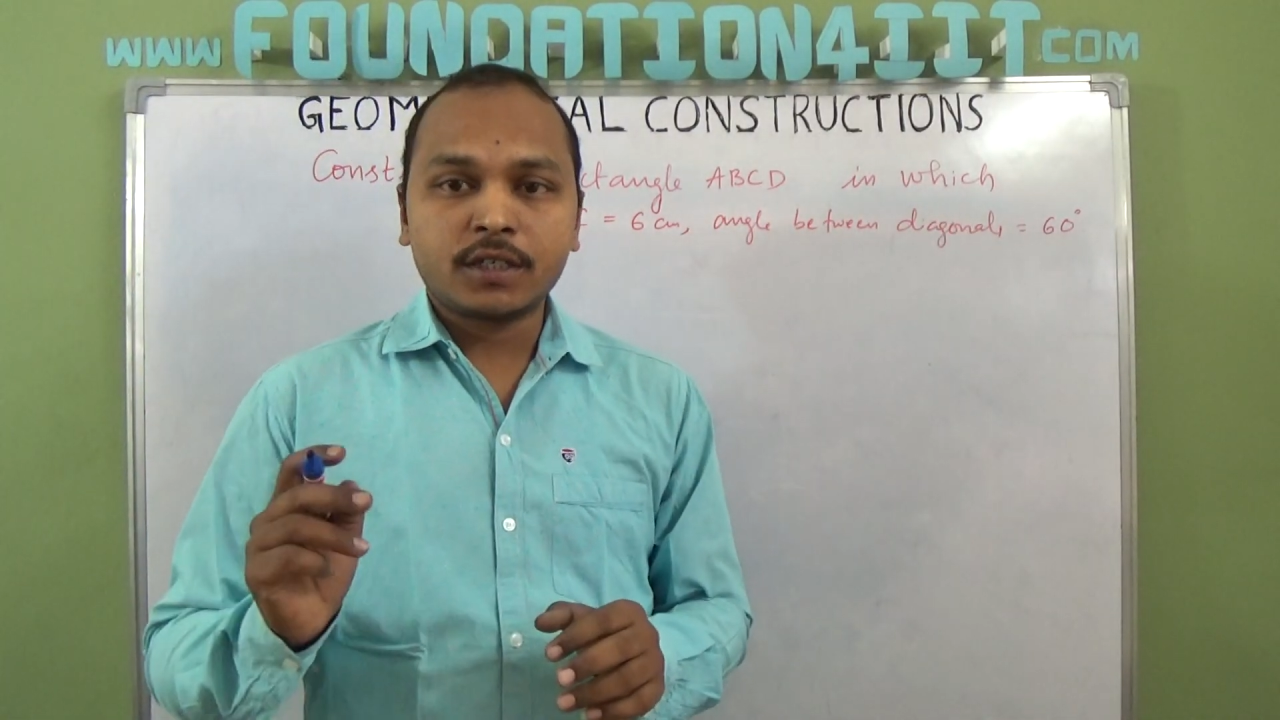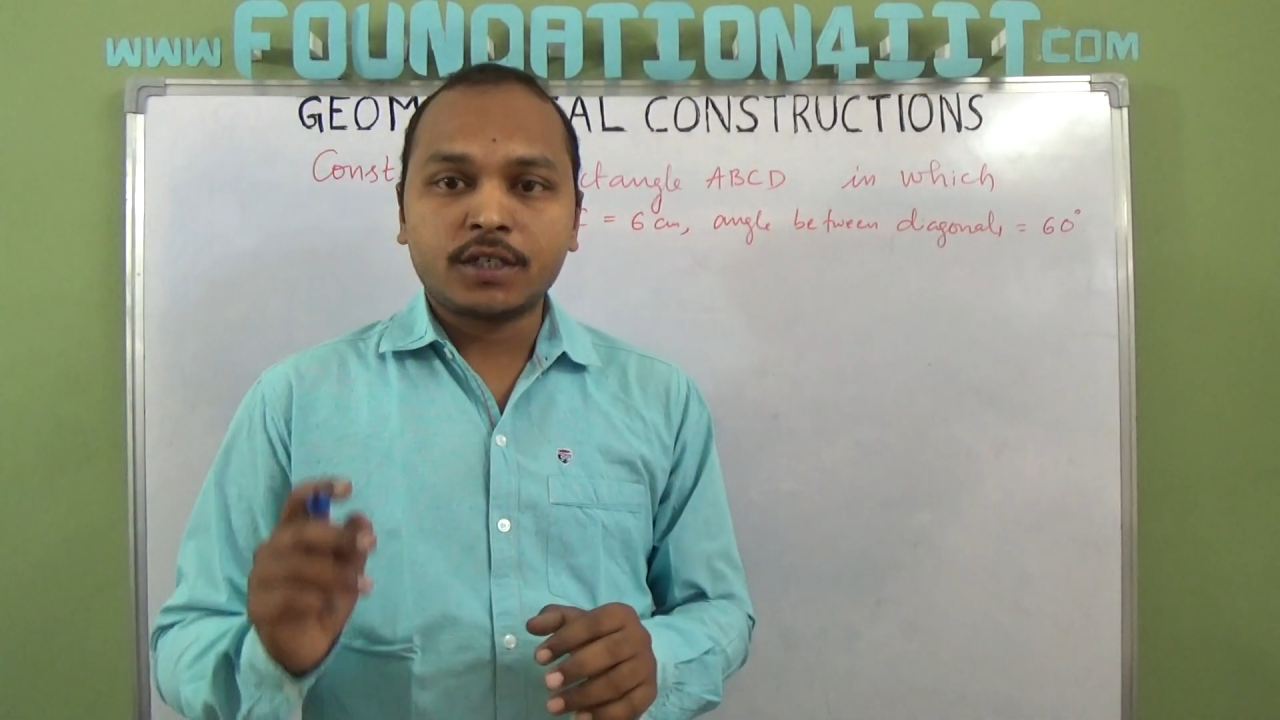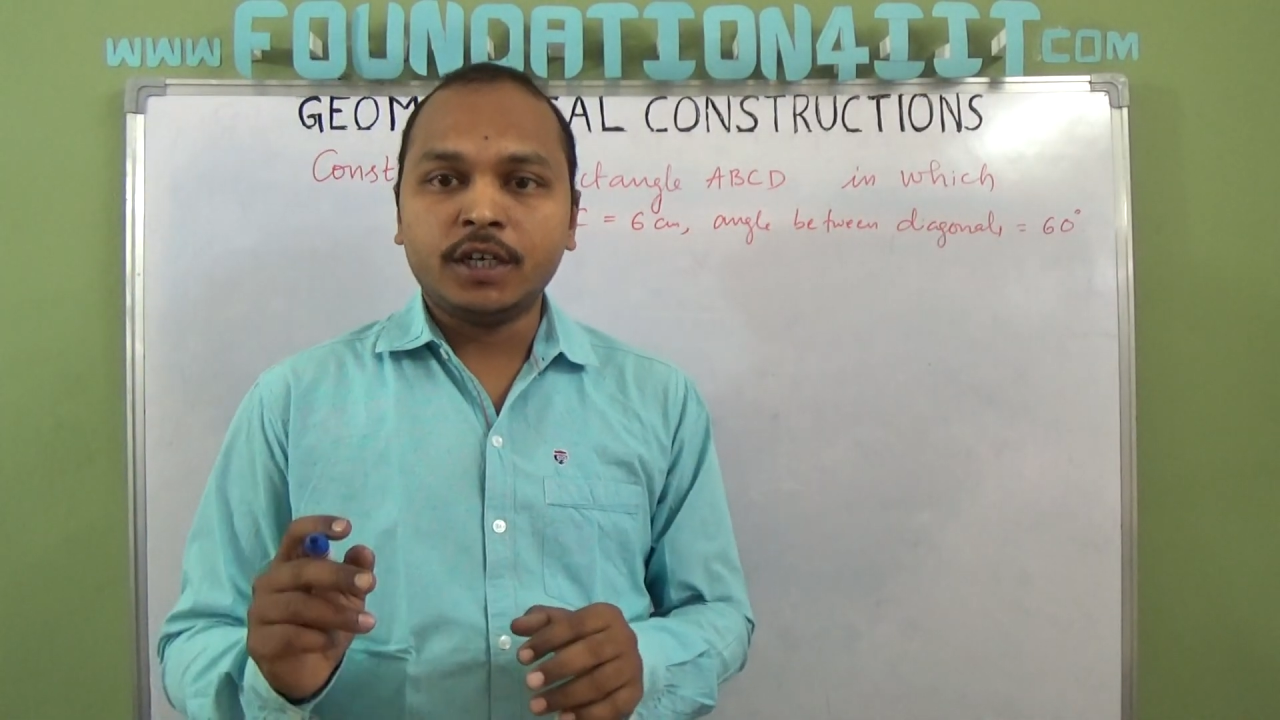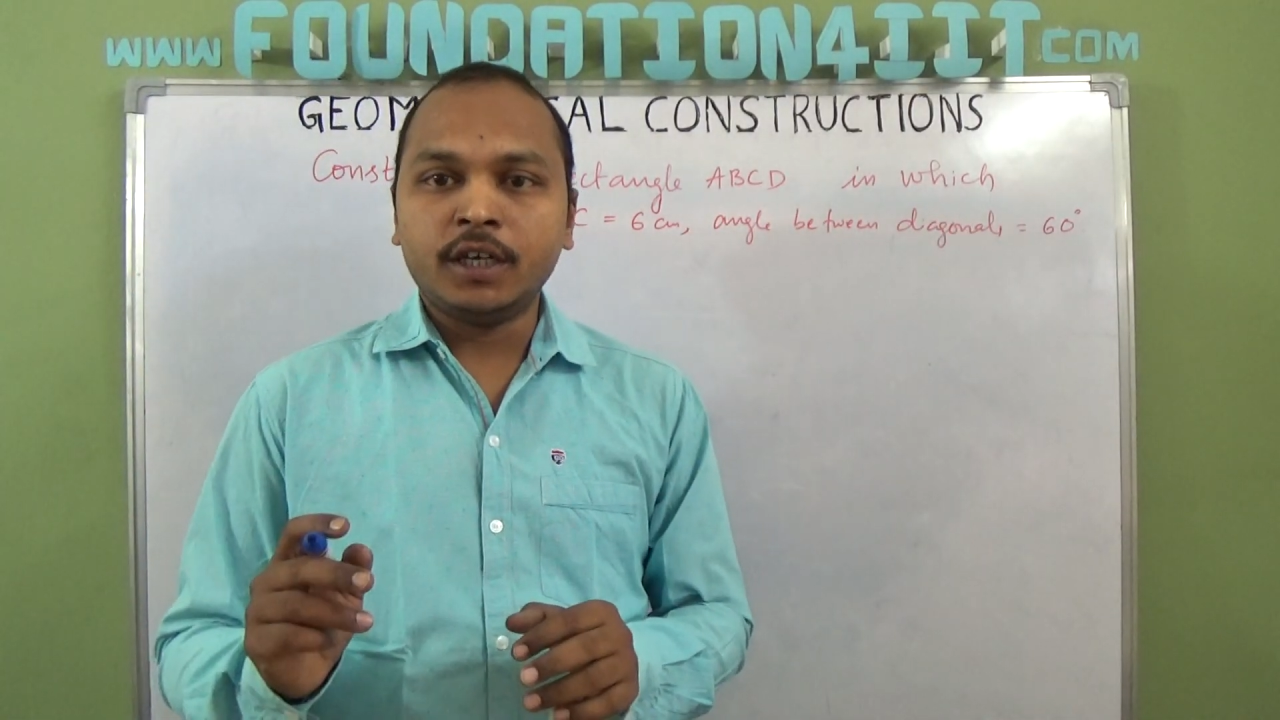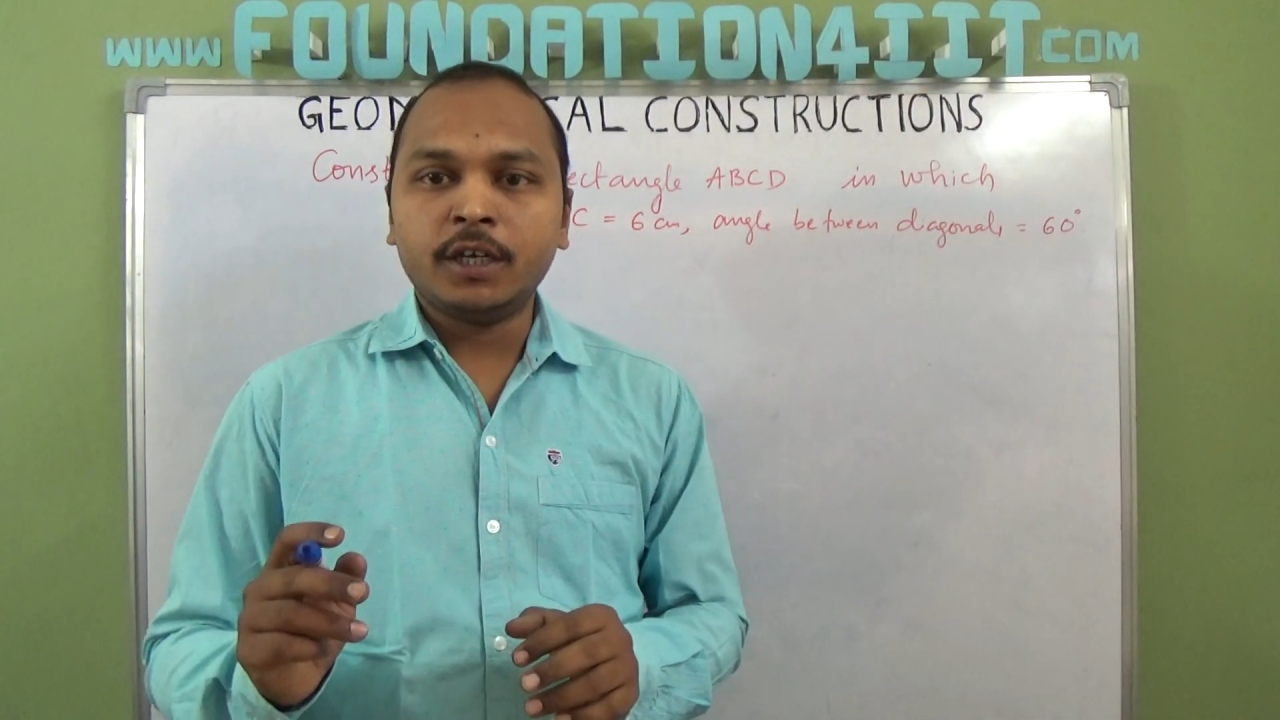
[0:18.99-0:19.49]

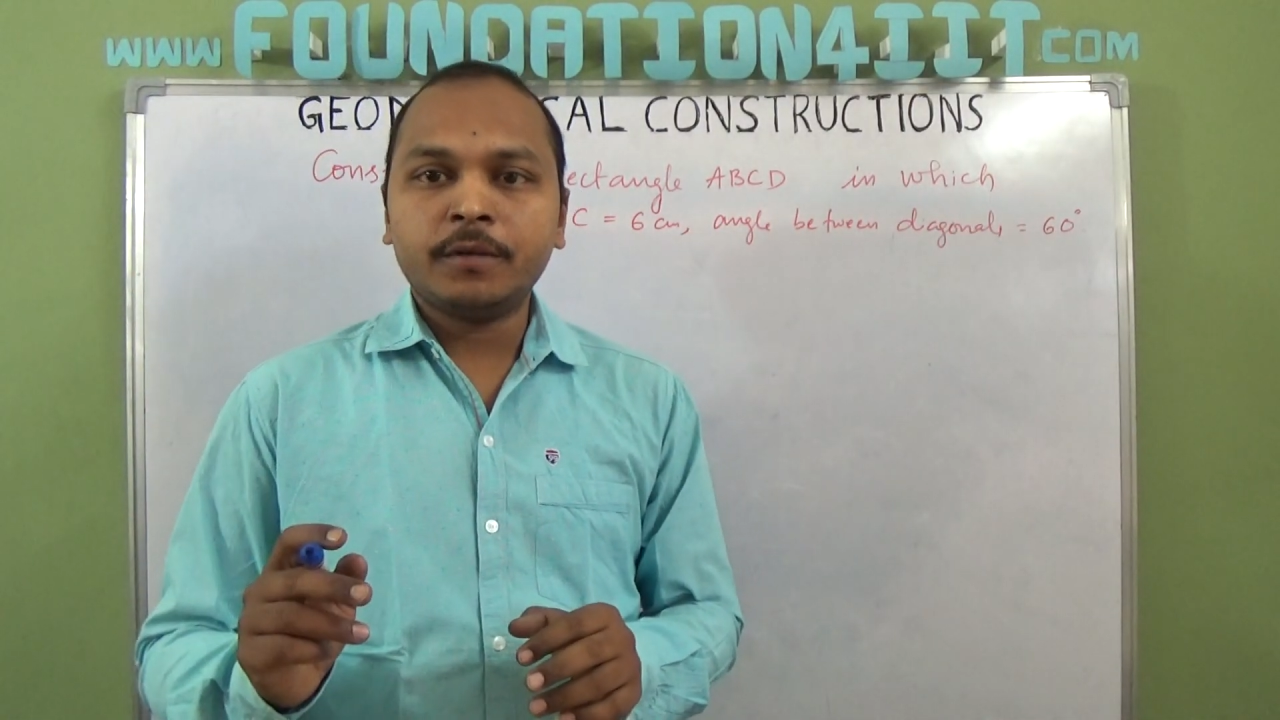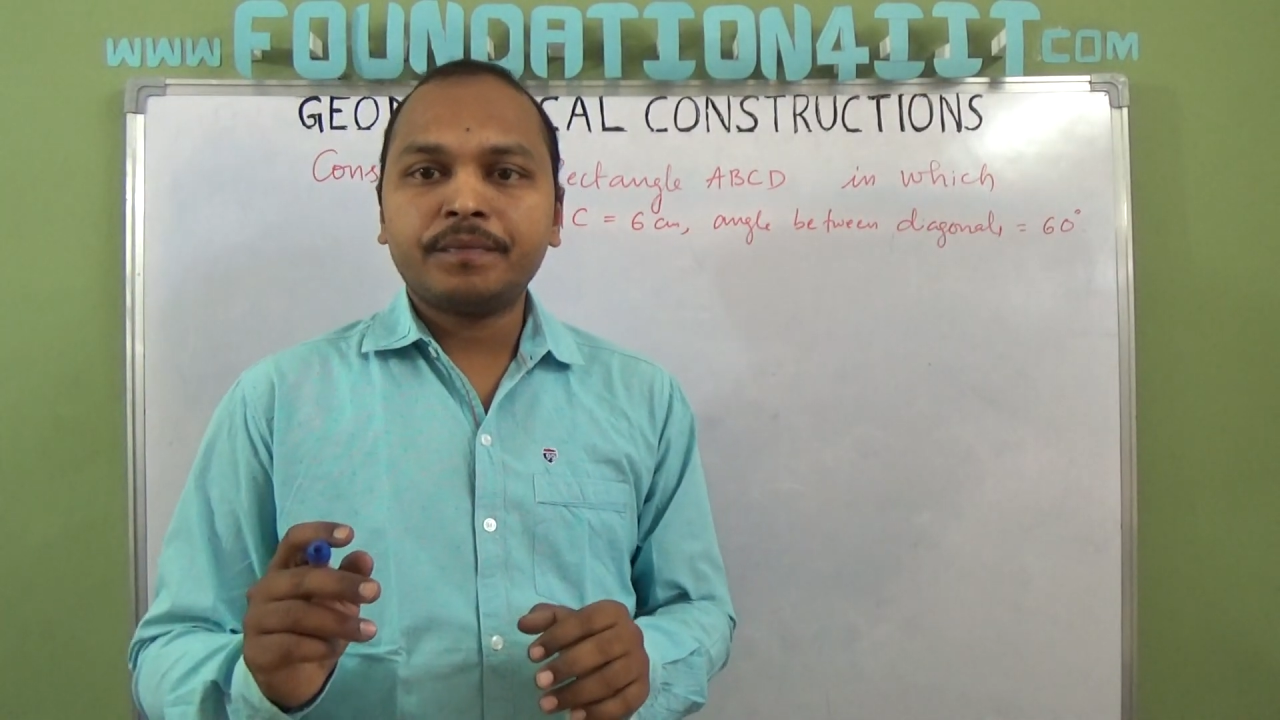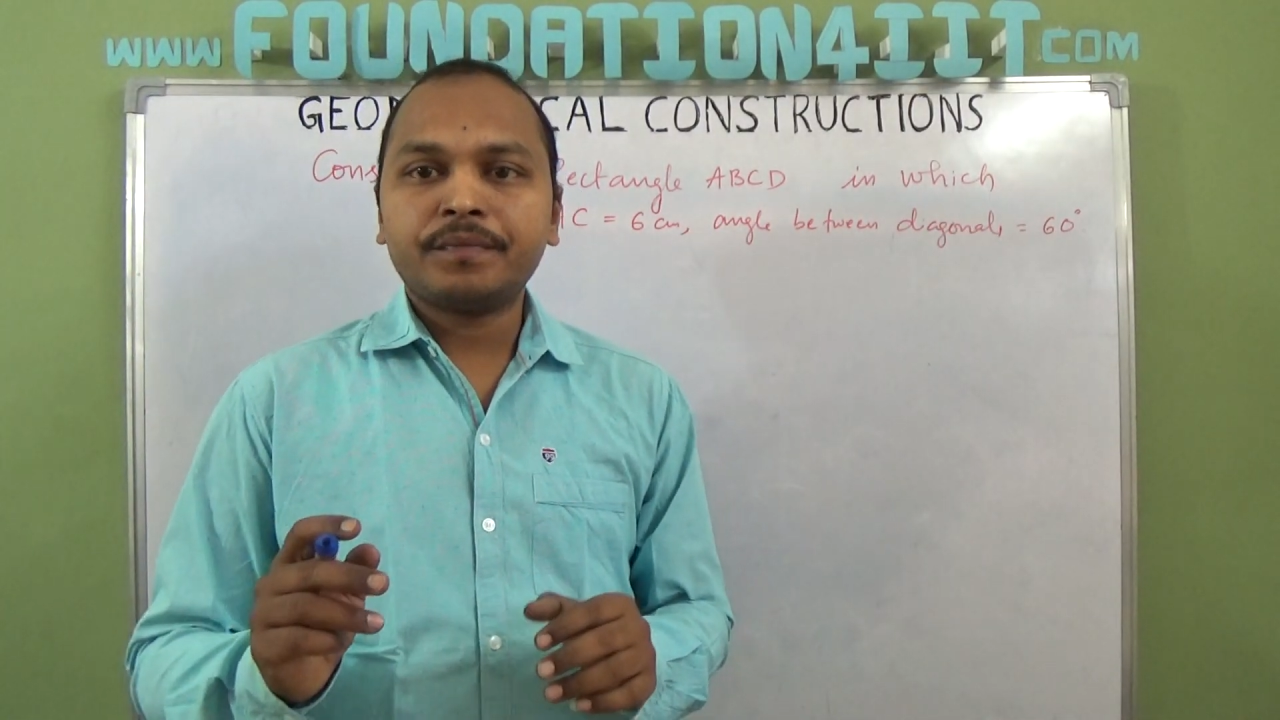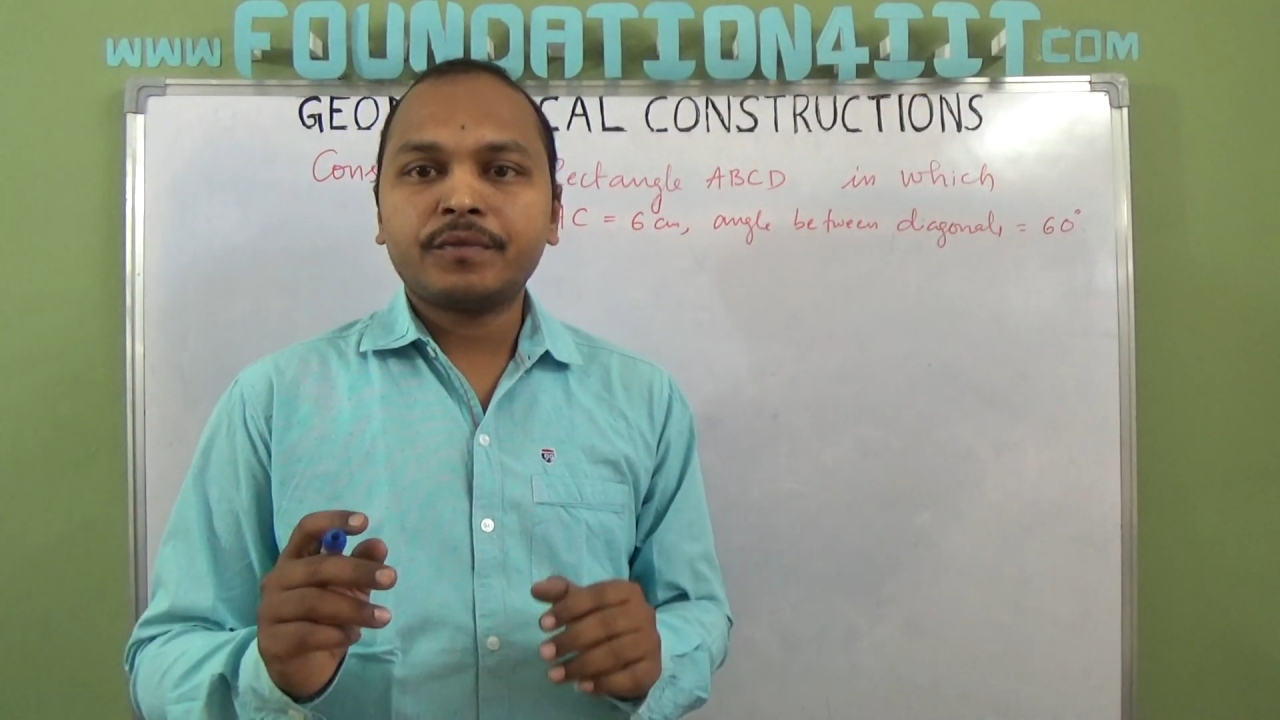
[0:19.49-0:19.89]
60 degree.